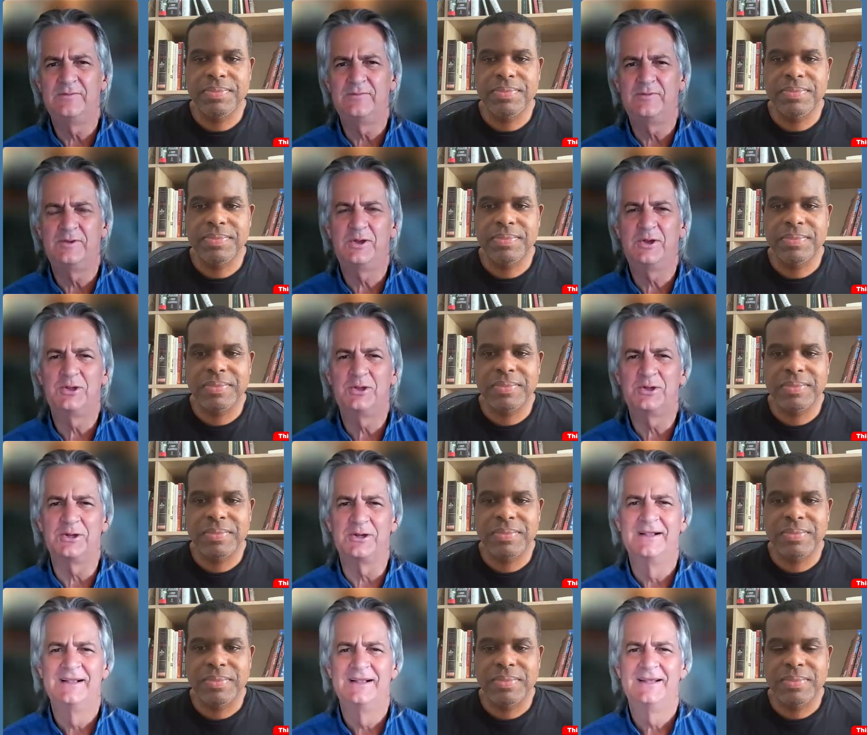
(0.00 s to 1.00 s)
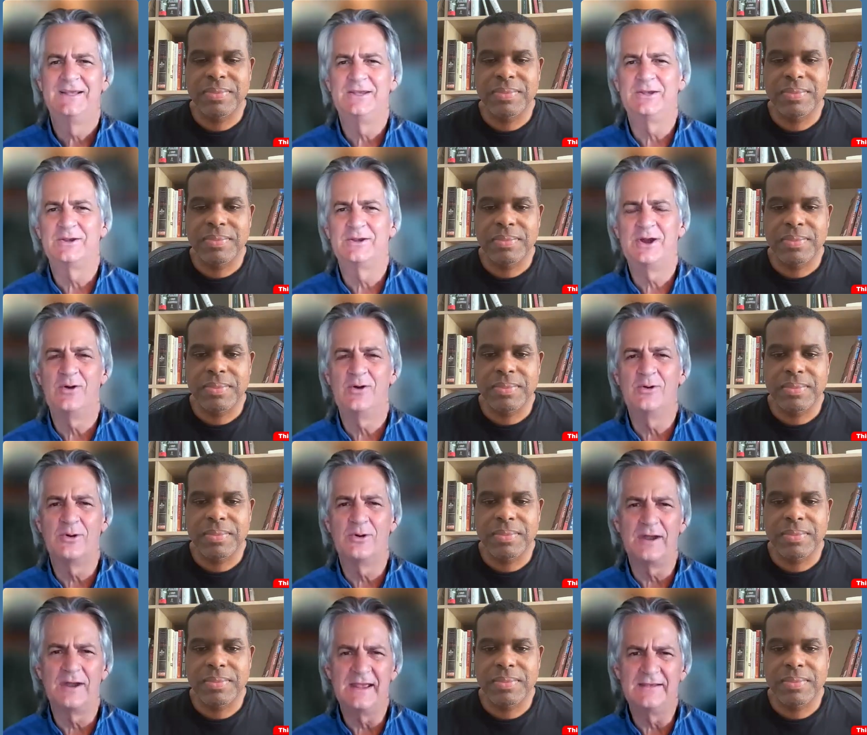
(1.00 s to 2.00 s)
Speaker 1: you feel your your
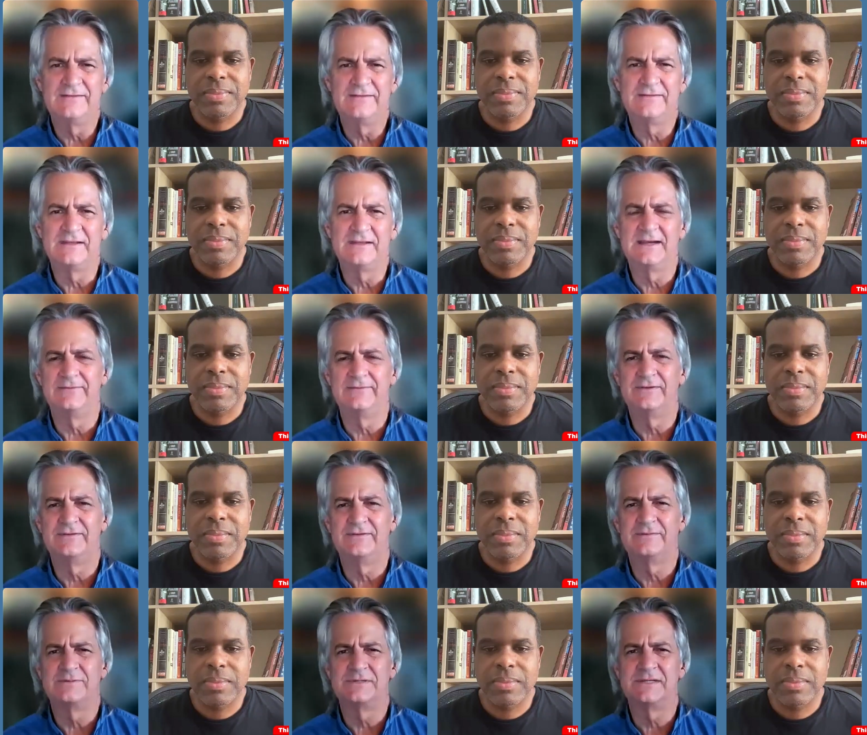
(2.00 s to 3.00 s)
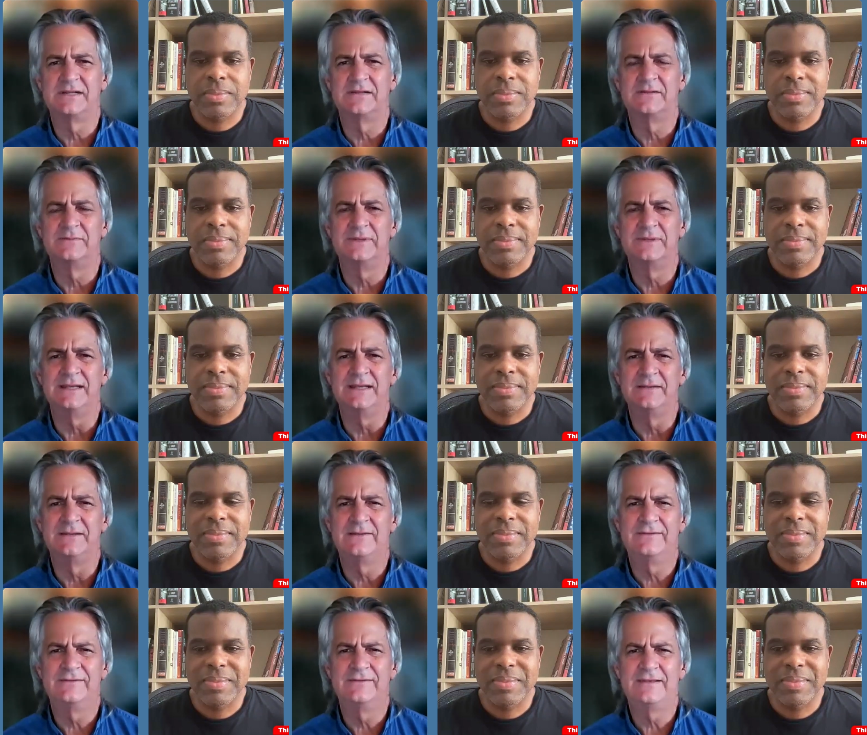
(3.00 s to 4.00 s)
cohort is that covers this particular beat. Do you
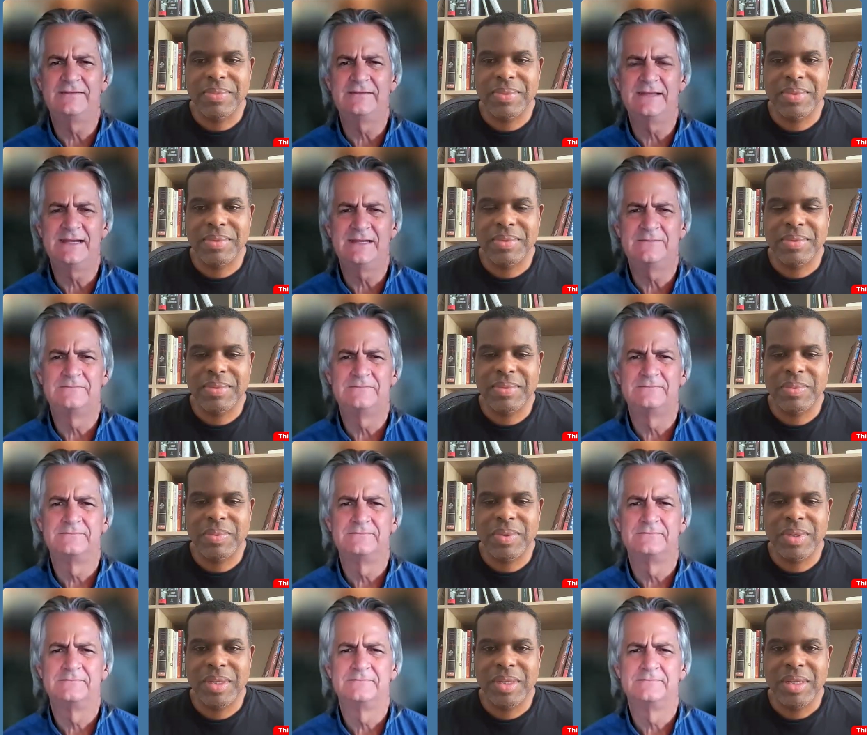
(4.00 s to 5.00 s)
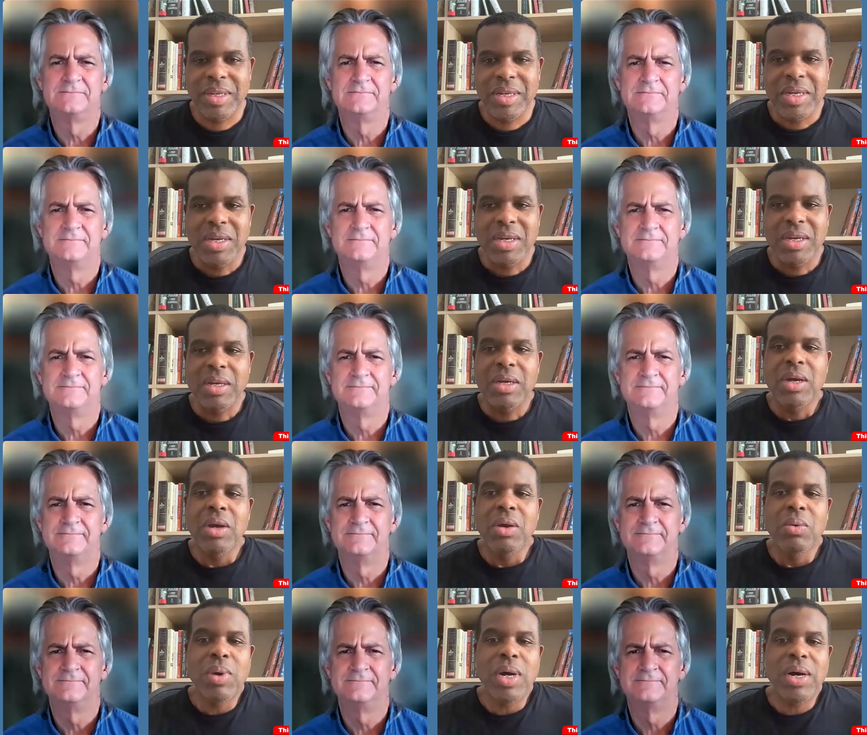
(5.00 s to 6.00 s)
have a sense of that?
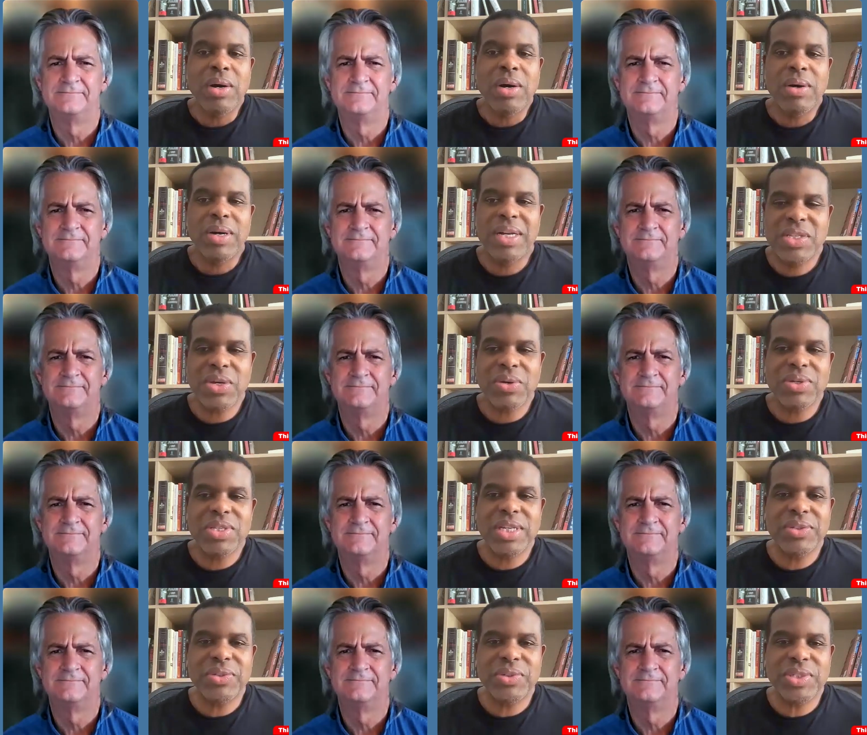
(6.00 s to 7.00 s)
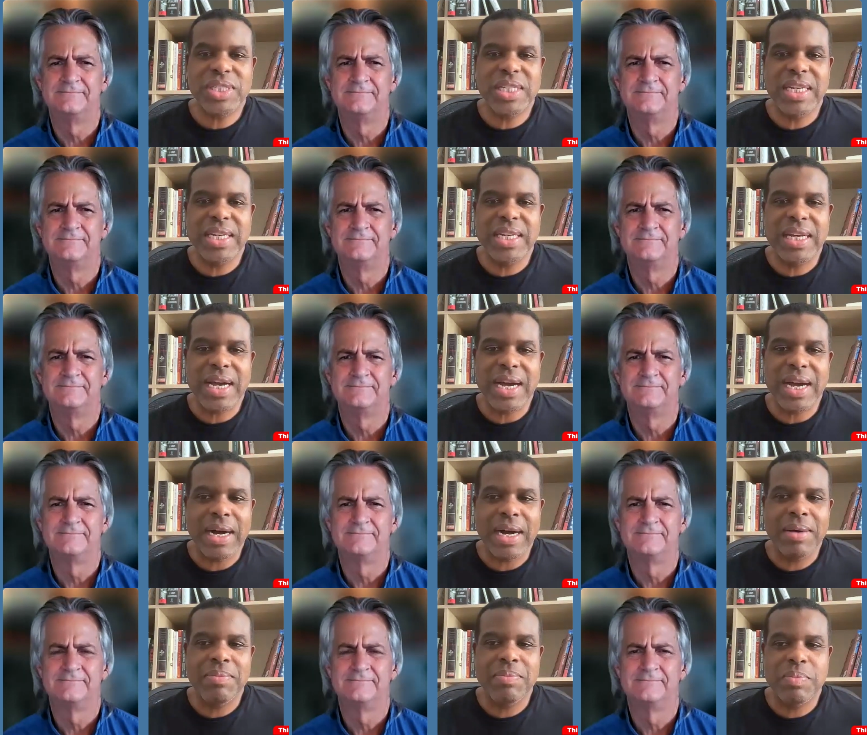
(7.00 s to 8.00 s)
Speaker 2: Well, so it's interesting.
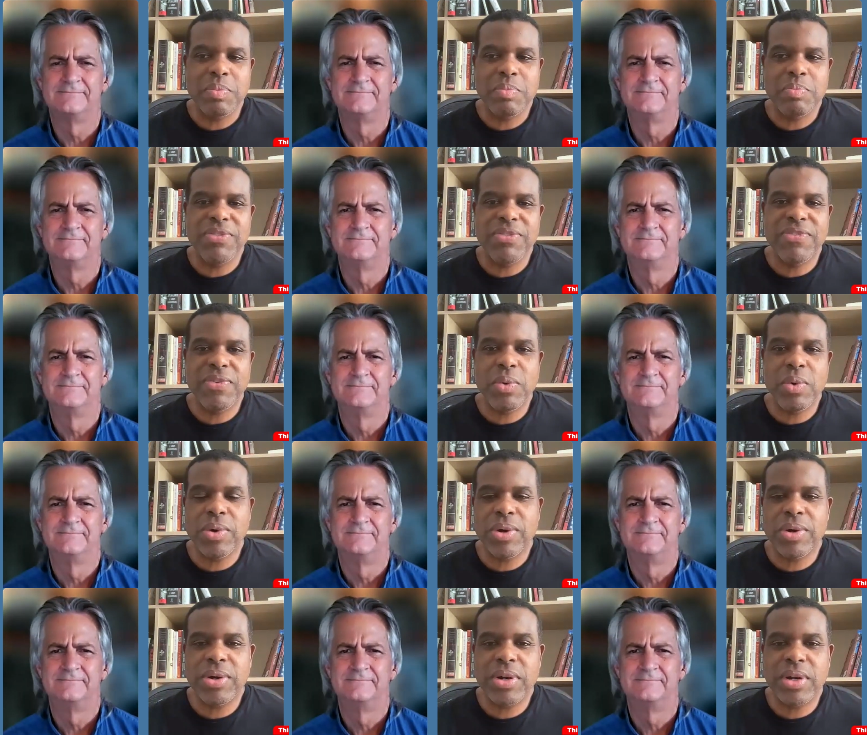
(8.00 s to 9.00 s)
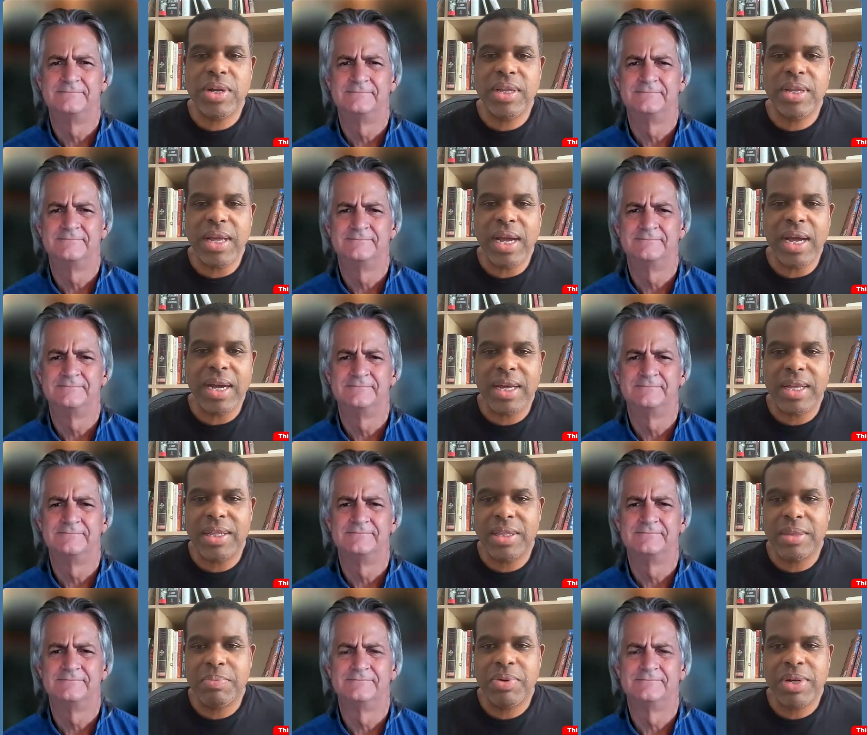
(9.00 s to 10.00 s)
Um, before uh,
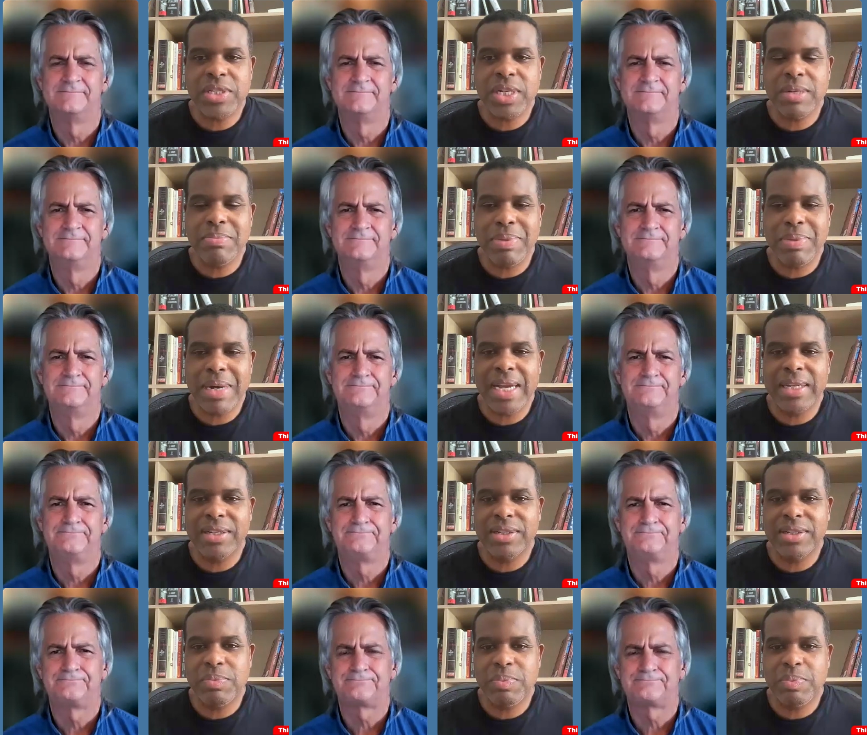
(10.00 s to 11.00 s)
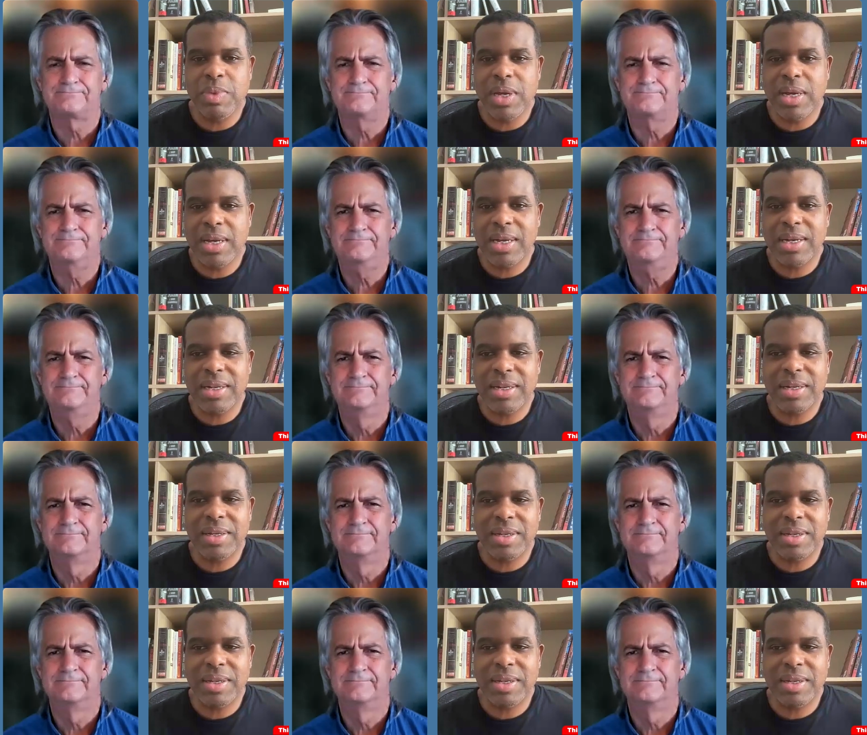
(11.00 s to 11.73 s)
President Biden uh,